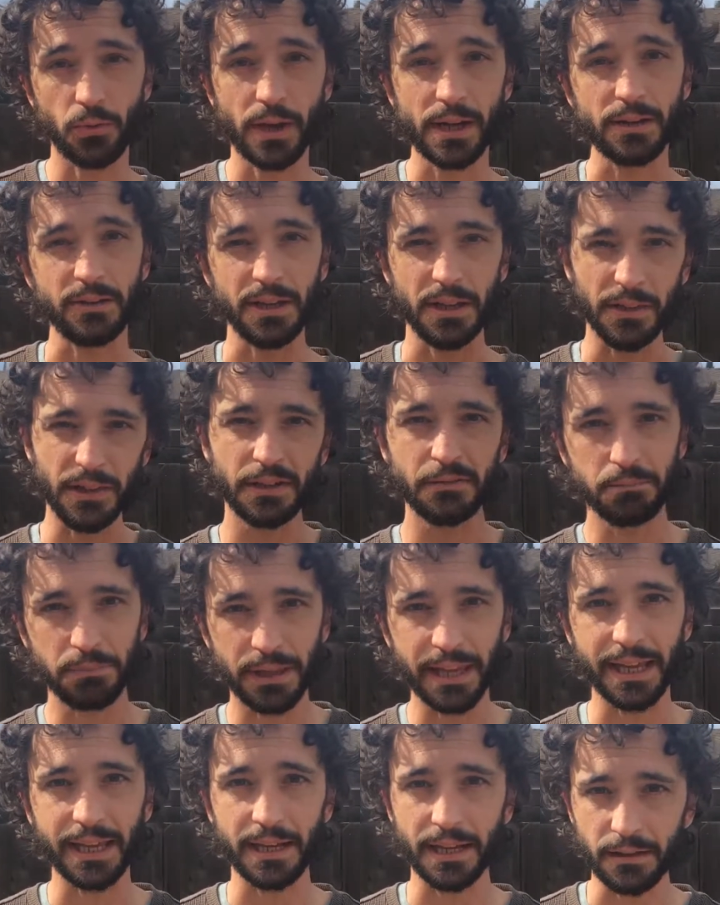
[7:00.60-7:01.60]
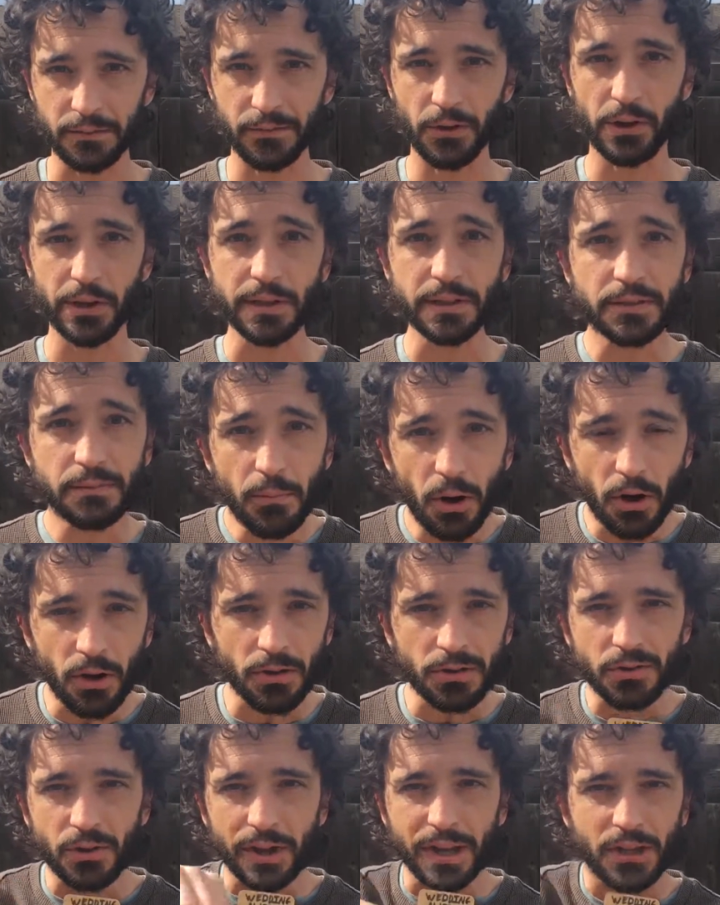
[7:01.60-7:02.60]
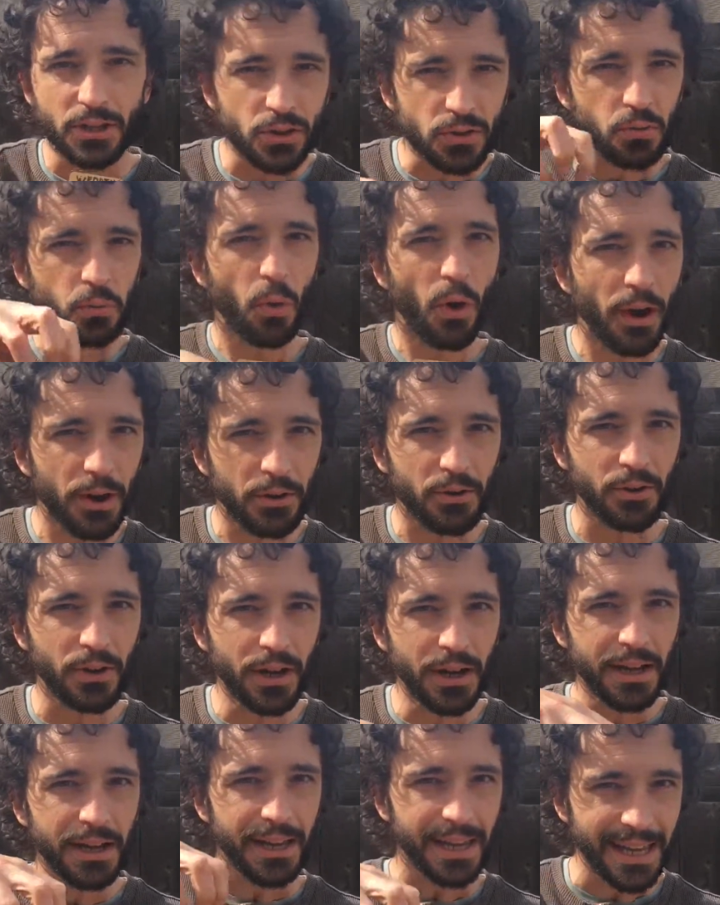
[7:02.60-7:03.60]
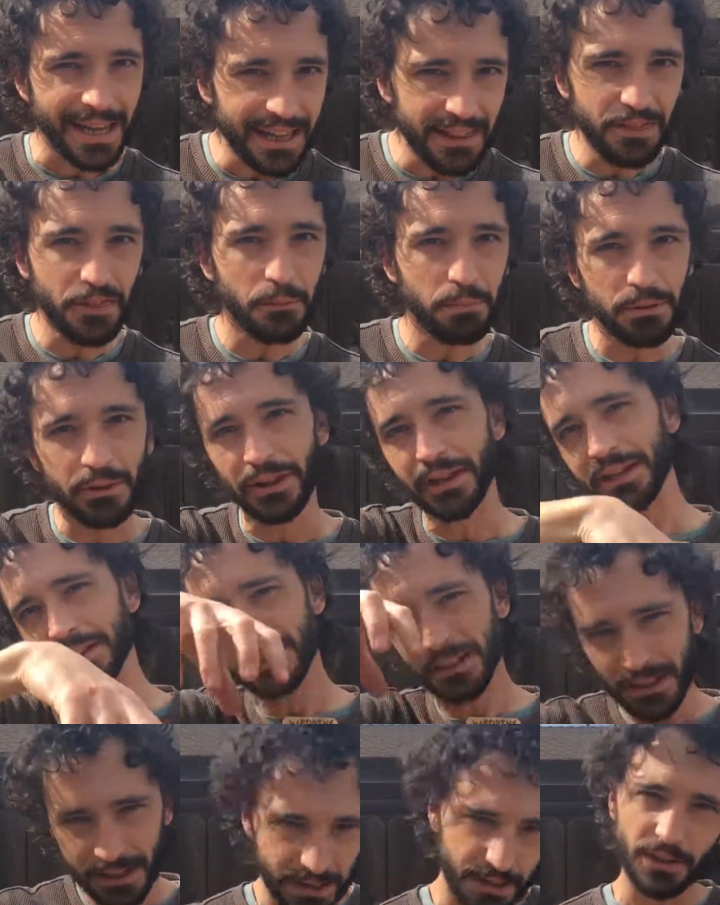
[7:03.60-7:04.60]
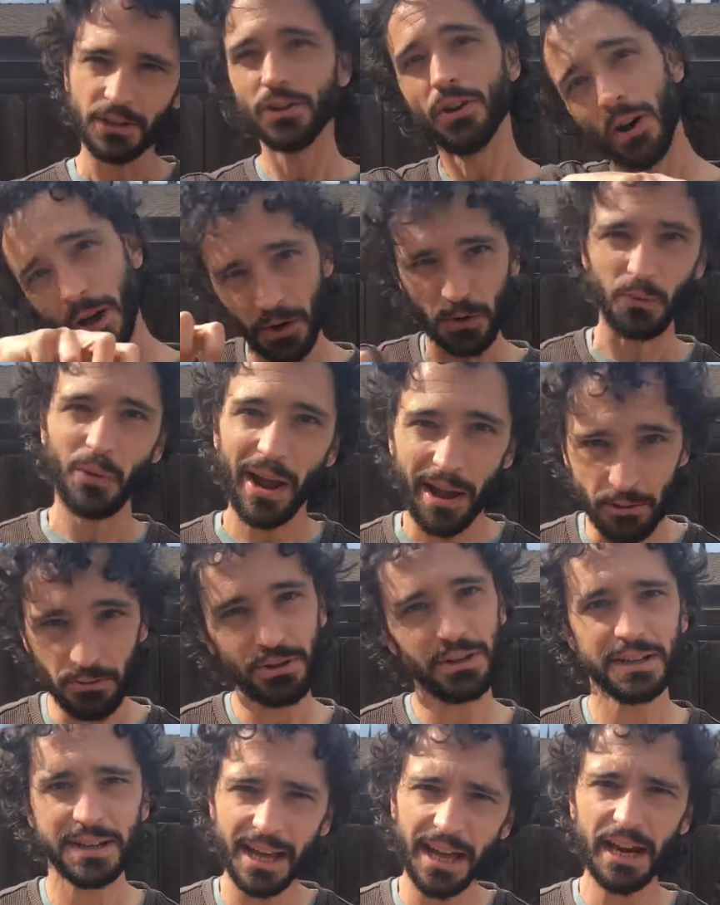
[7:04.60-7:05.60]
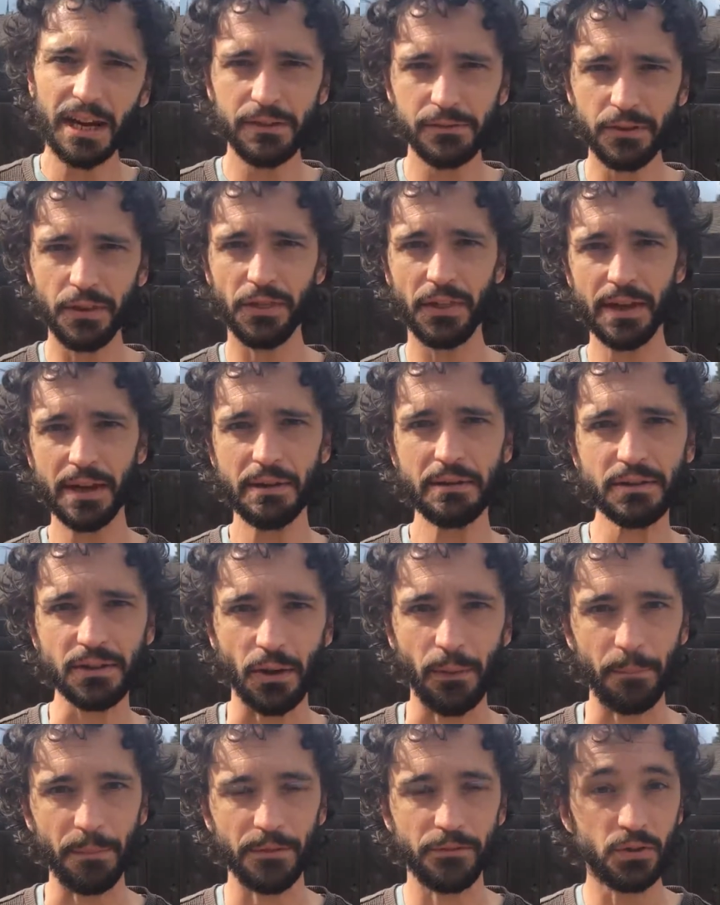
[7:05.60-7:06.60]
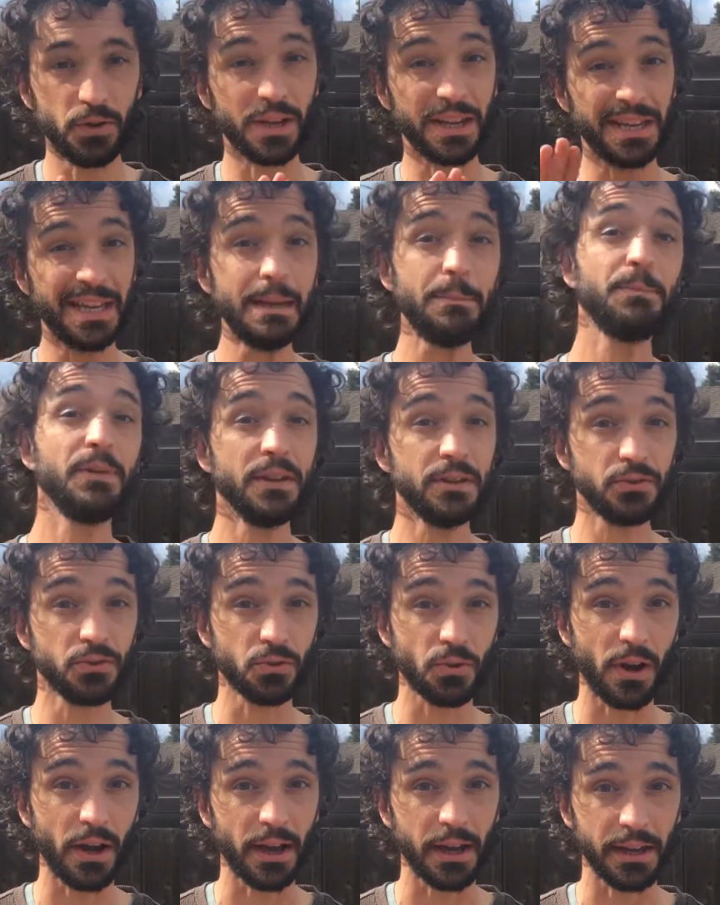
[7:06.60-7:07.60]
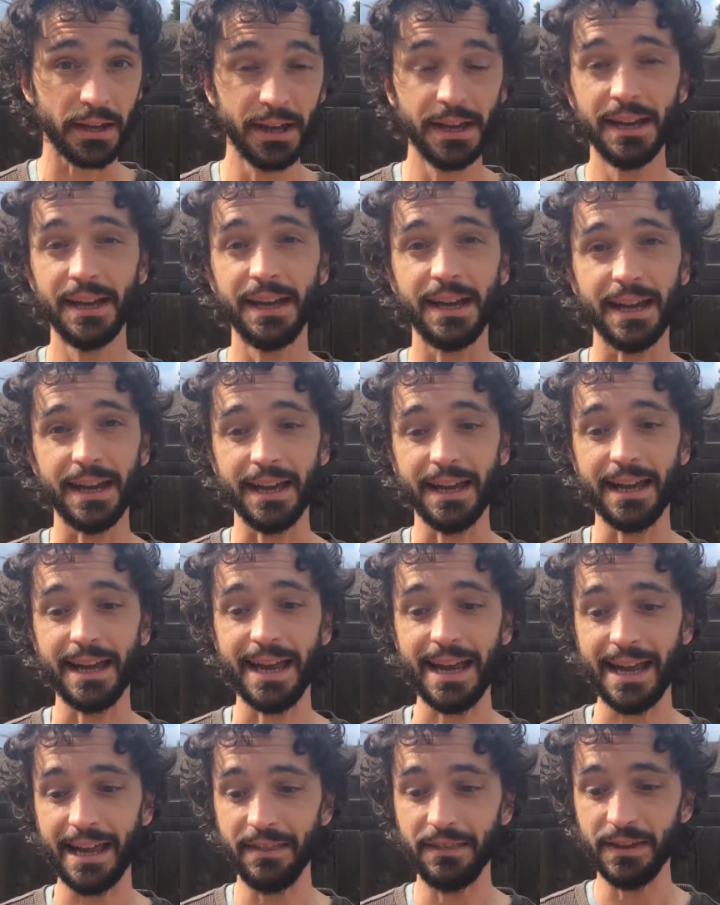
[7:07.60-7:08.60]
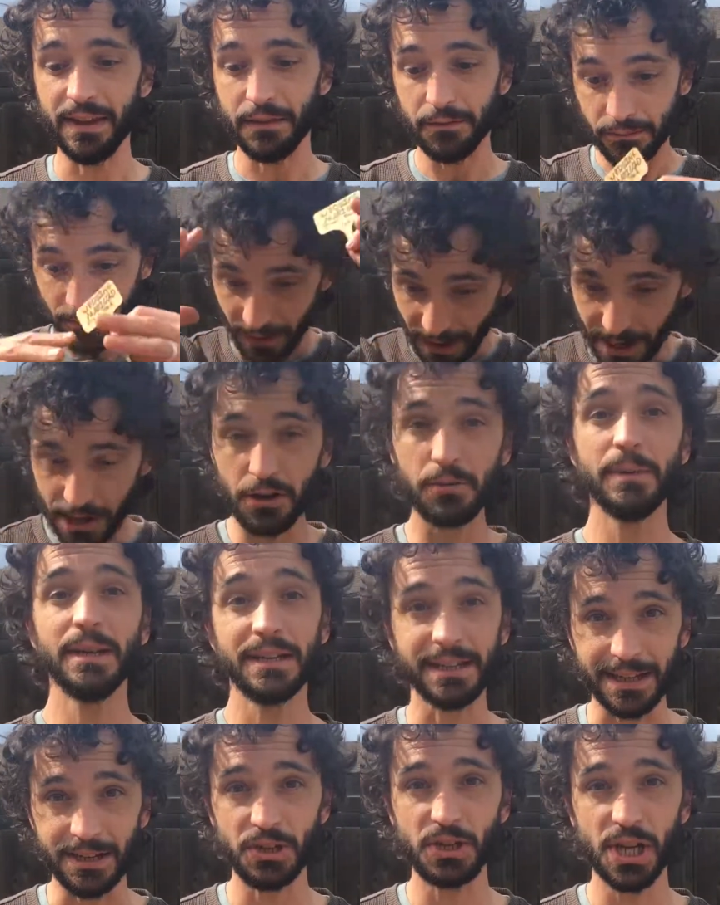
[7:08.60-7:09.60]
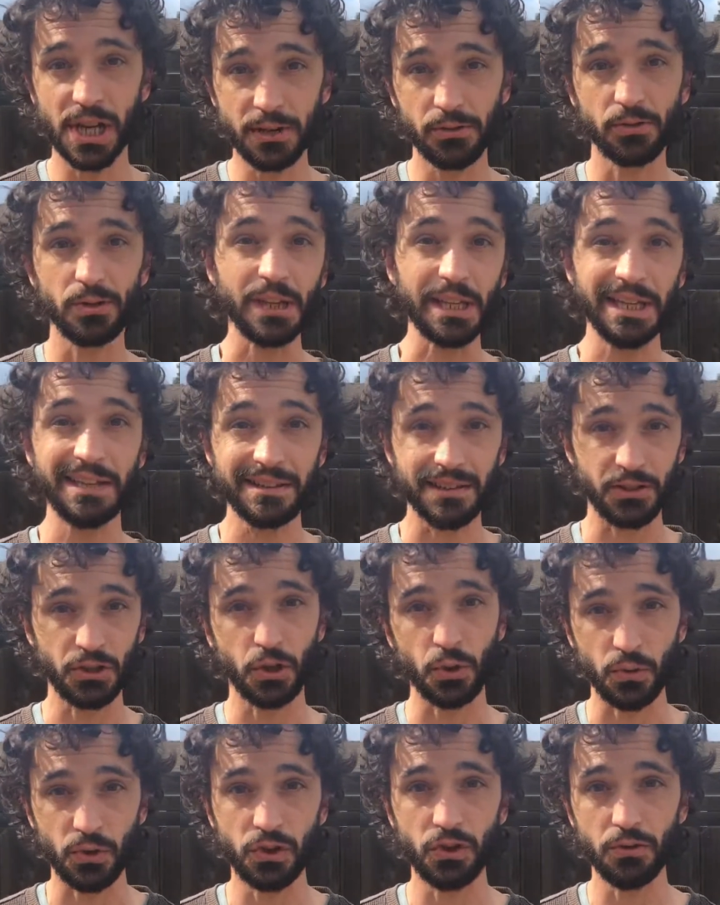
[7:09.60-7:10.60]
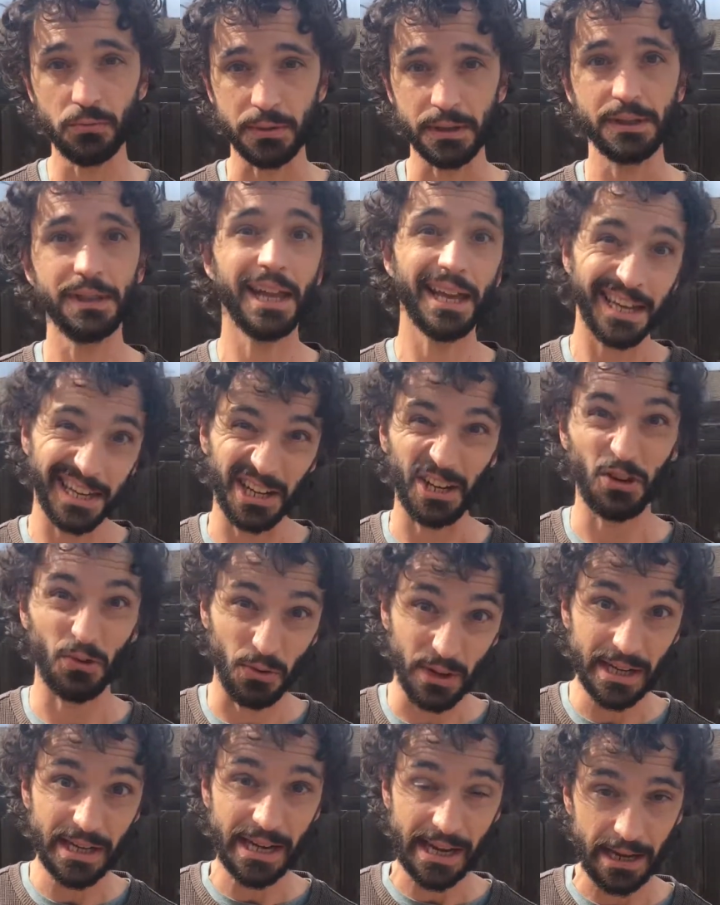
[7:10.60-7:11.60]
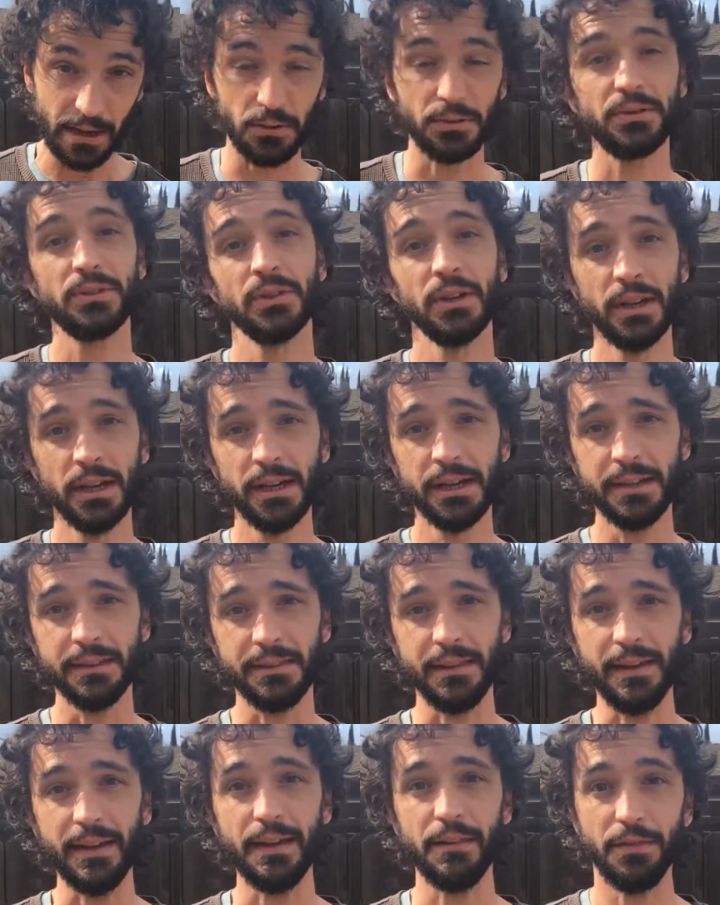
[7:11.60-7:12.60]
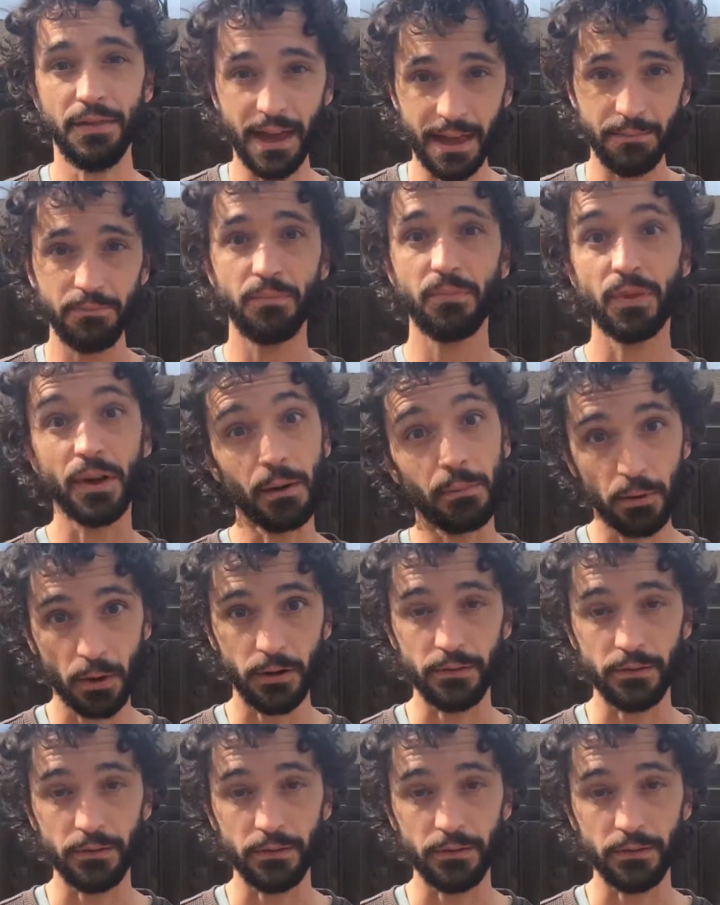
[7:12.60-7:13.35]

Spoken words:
directly. This plant is very small, so I can just water in the plant, not around it, kind of a thing. So if you can keep these dry and the environment in general isn't too humid, like in a greenhouse, then they're